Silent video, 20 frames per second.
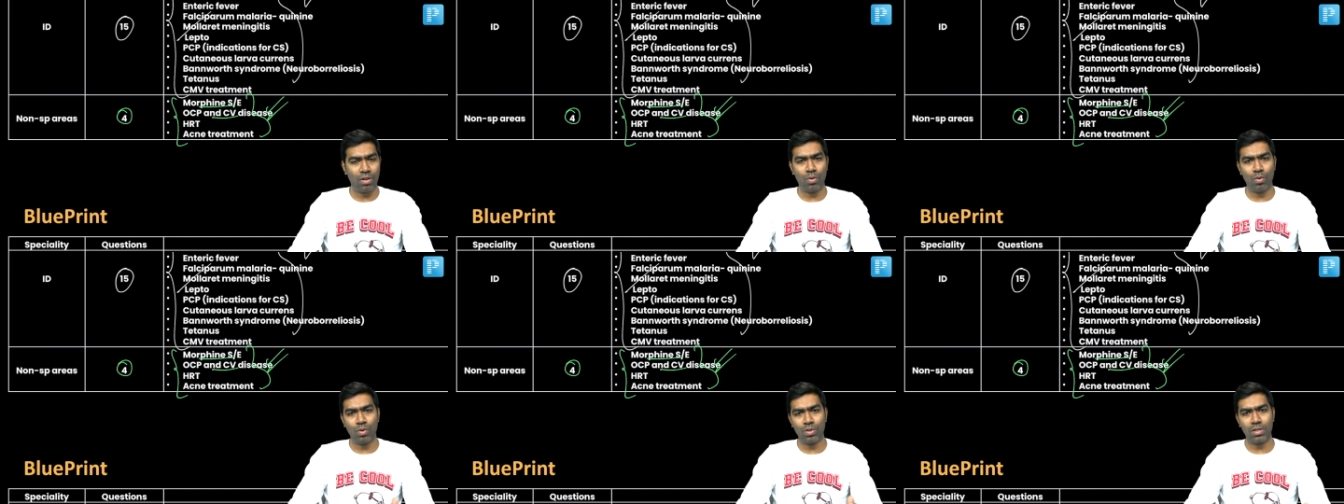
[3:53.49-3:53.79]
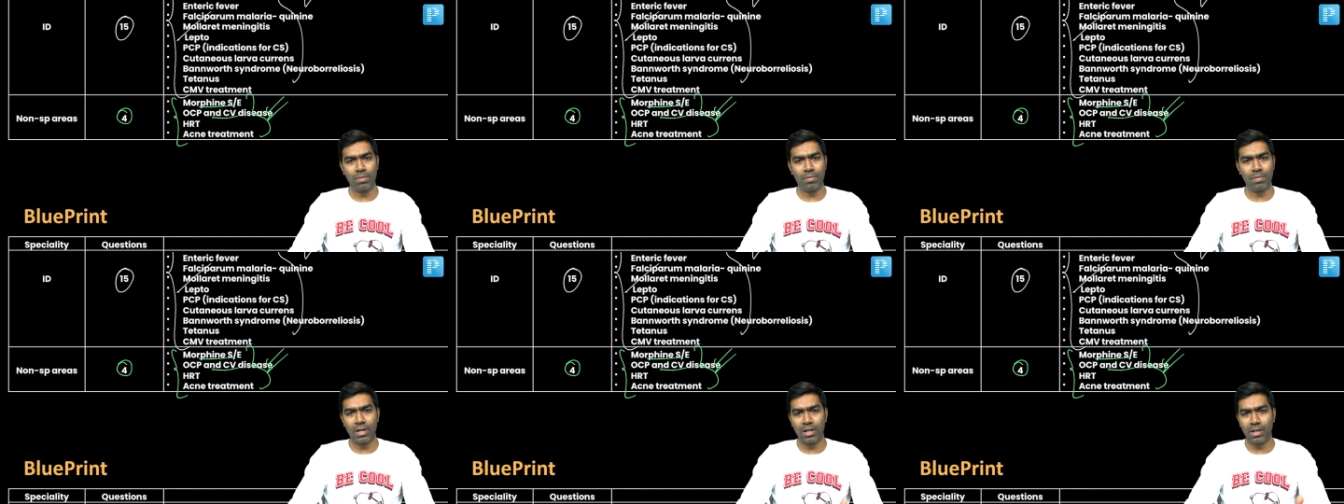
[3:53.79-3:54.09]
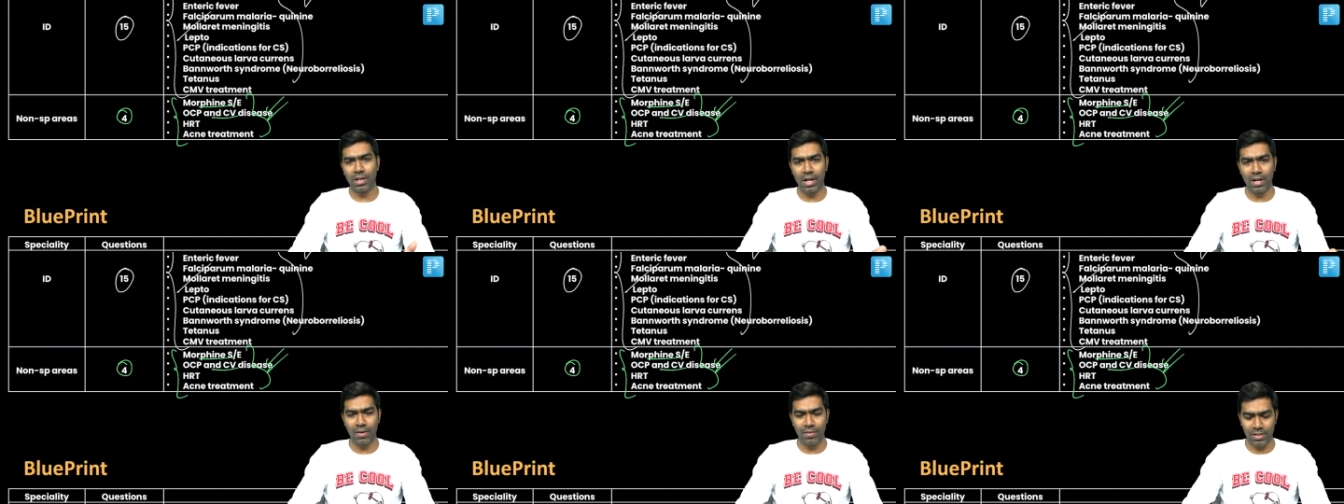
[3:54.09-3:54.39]
OCP and
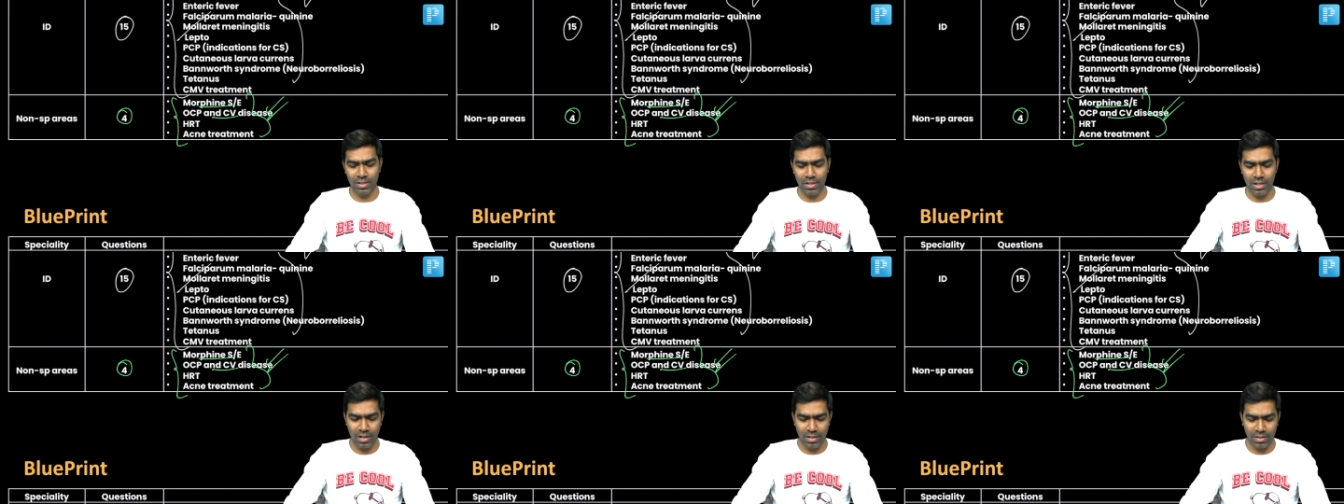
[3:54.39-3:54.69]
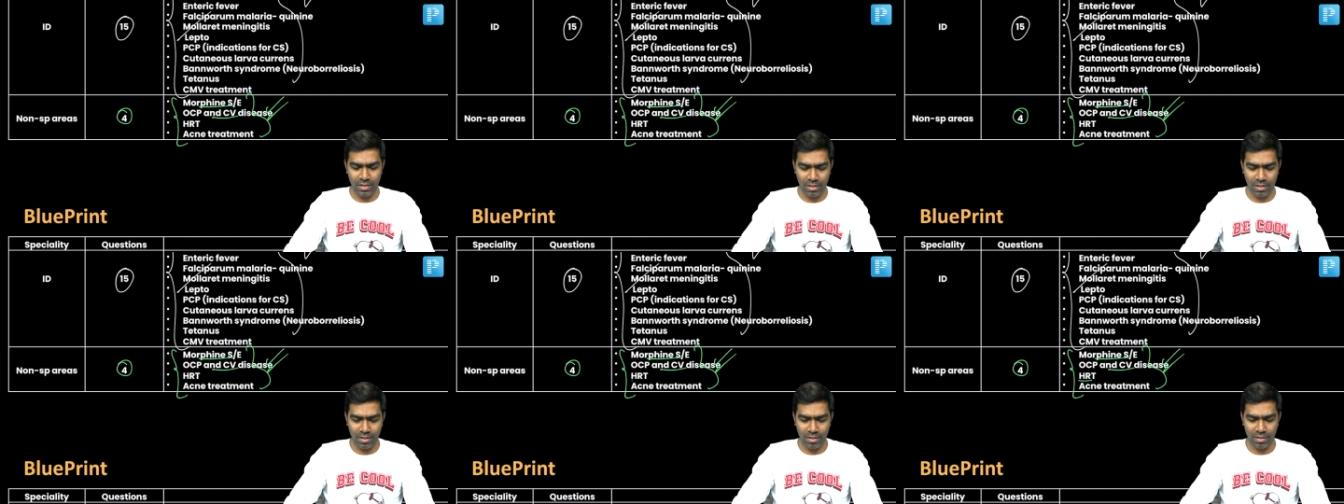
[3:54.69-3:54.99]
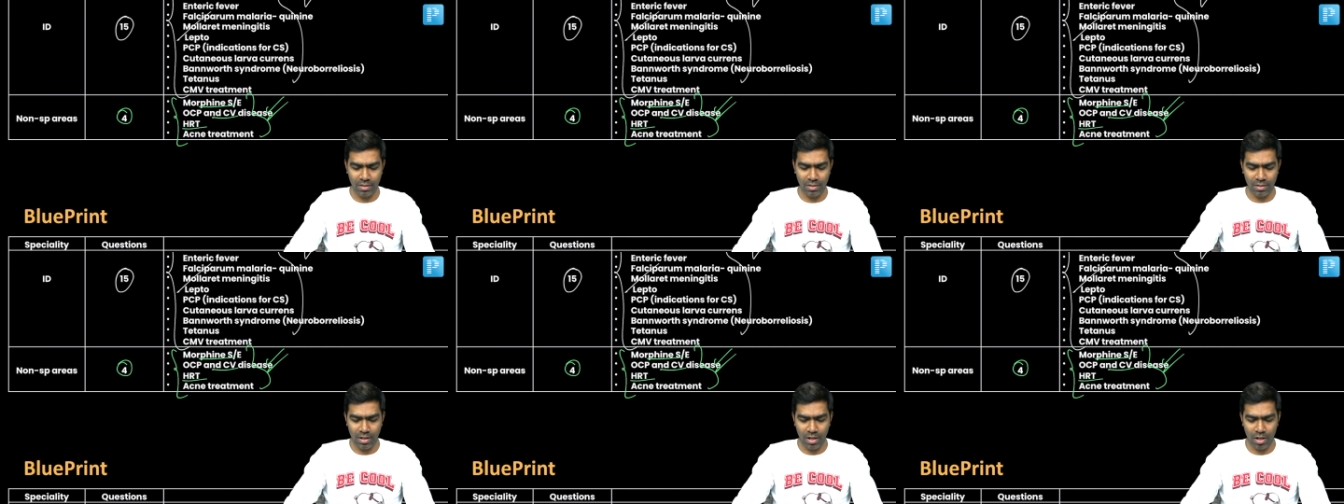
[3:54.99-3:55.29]
cardiovascular disease,
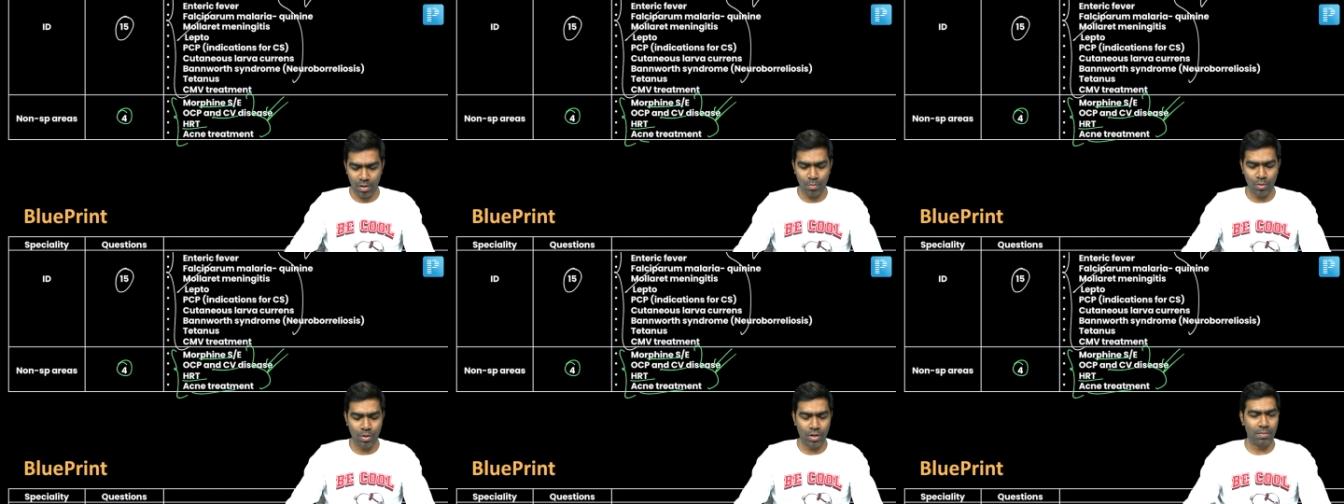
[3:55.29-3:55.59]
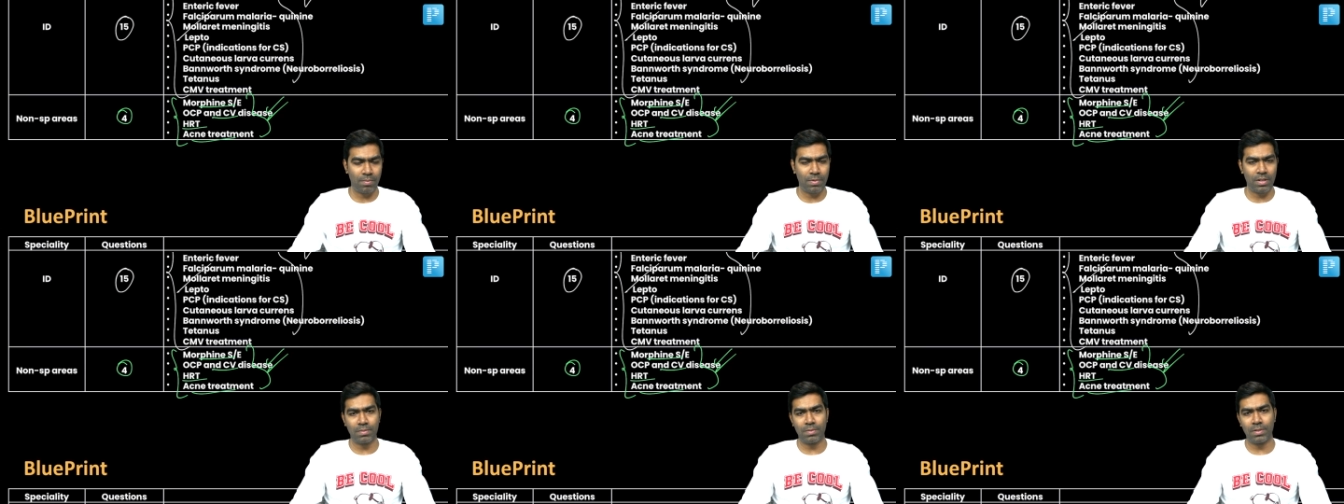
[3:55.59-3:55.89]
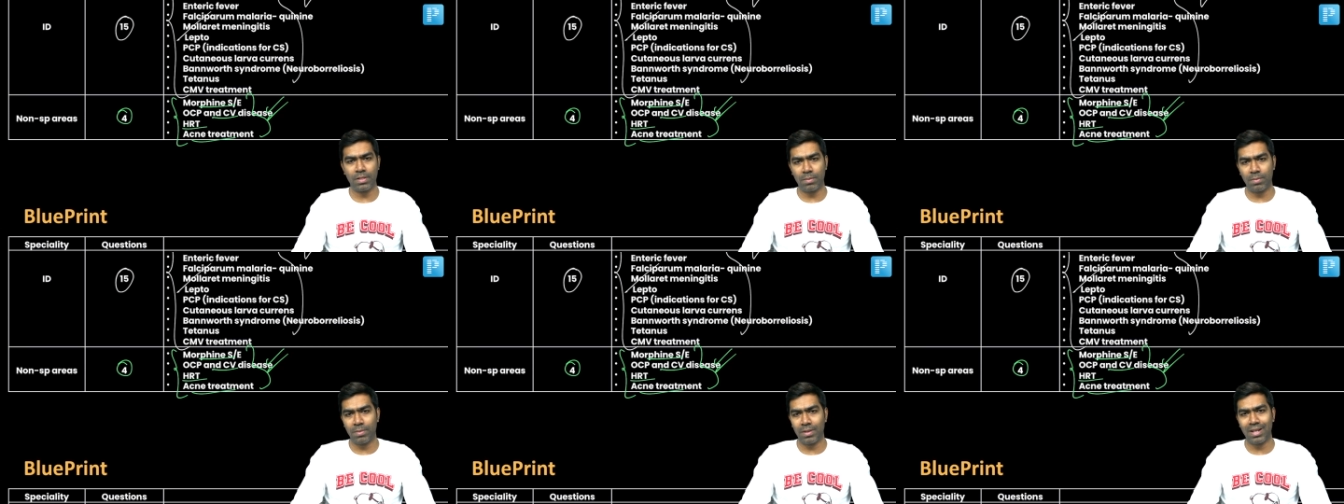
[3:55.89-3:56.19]
hormone replacement
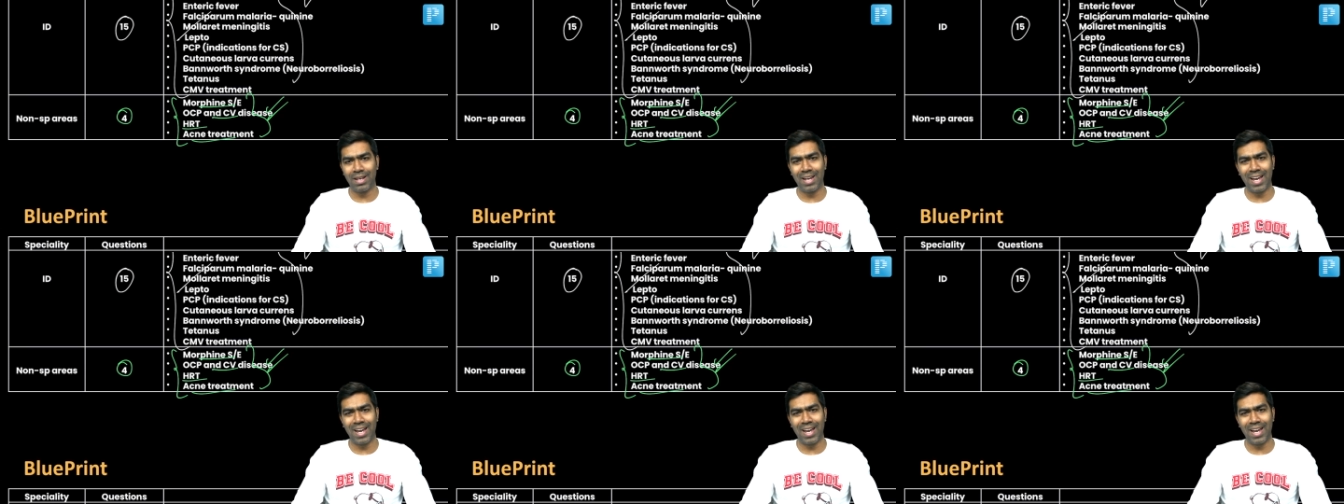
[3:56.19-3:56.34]
therapy,